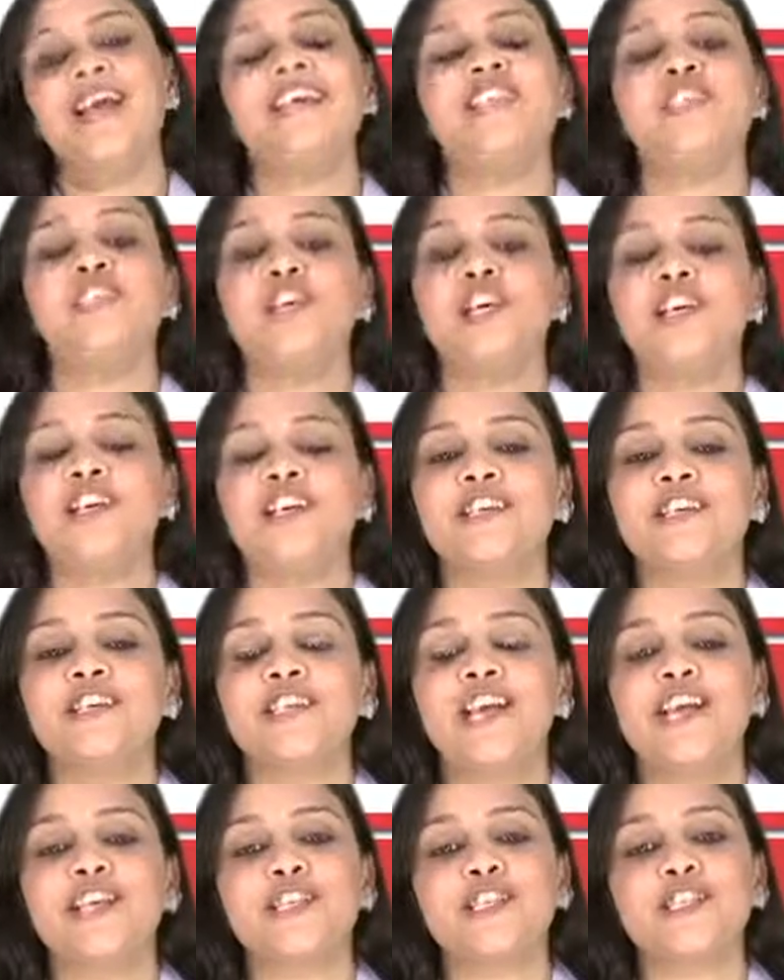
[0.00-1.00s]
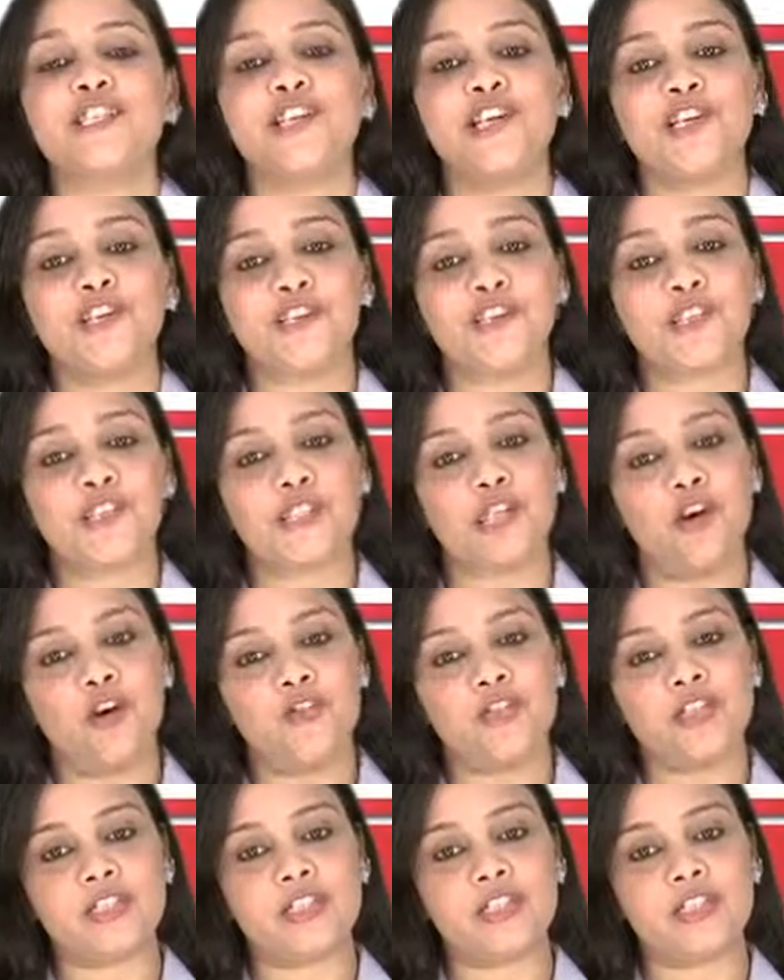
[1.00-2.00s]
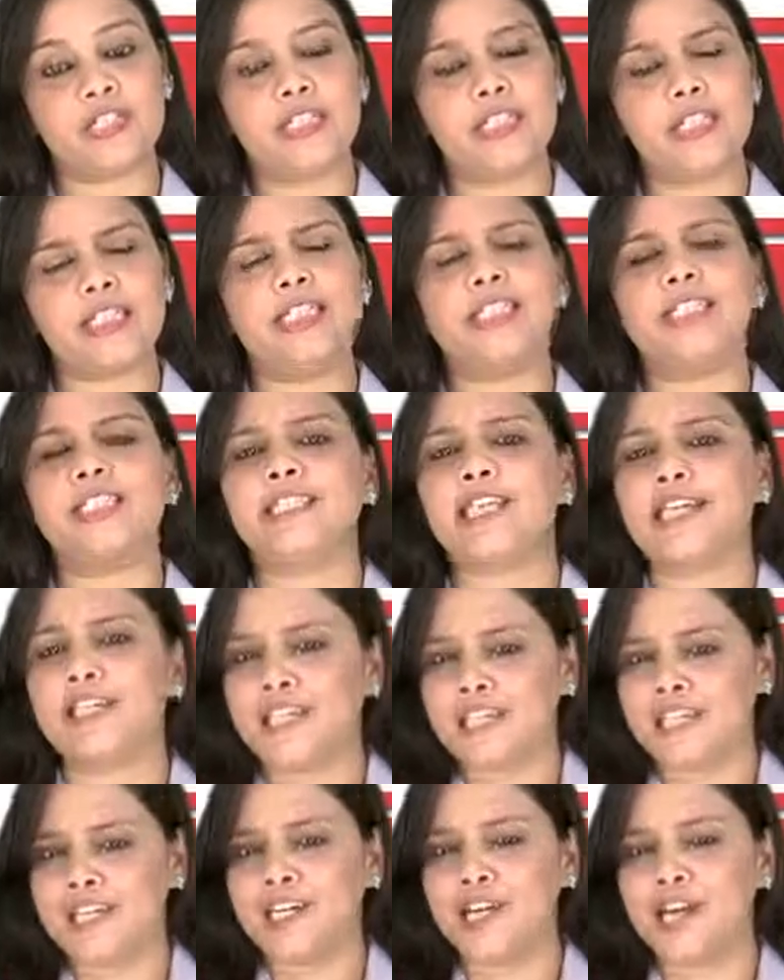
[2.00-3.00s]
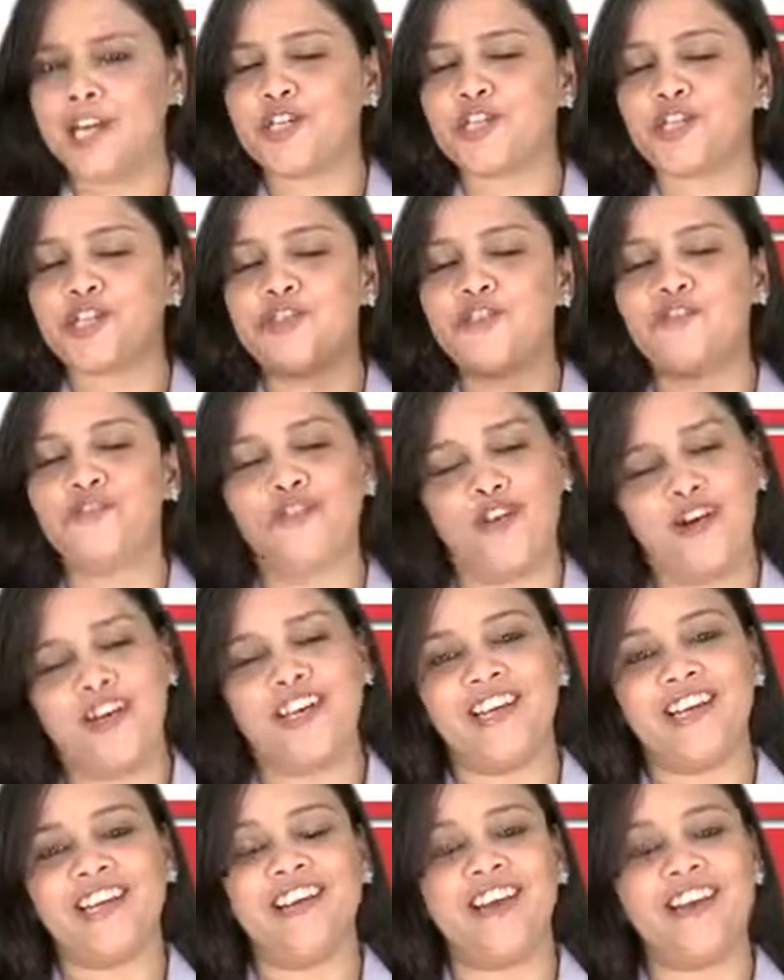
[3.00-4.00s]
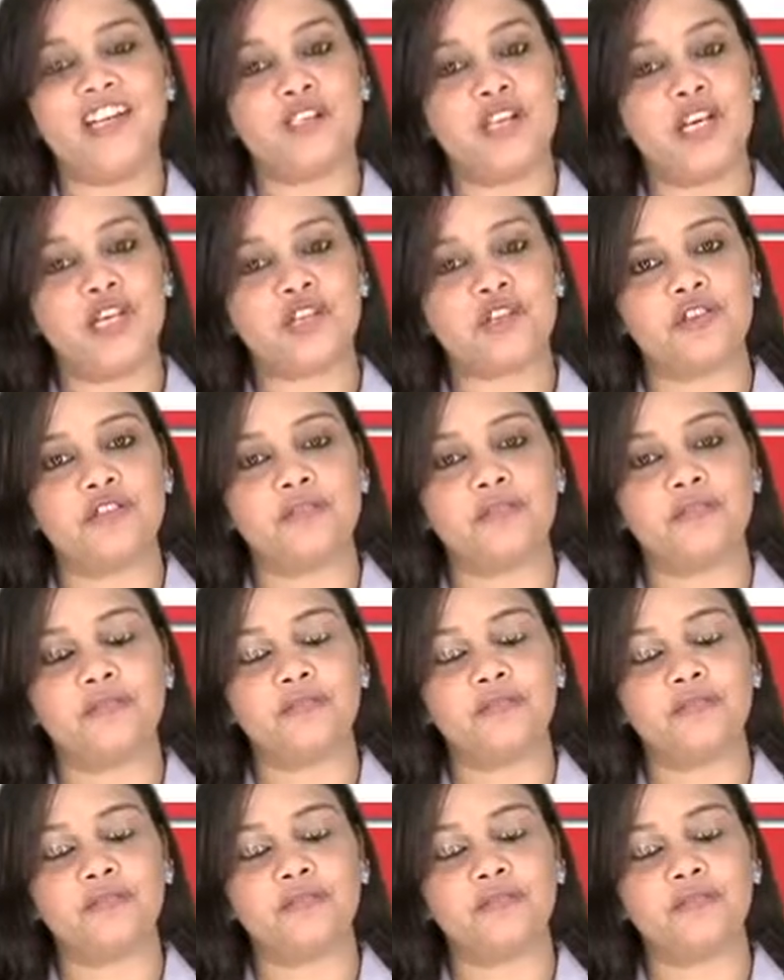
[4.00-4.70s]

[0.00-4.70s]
Genius Attestation Services, the destination for legalization.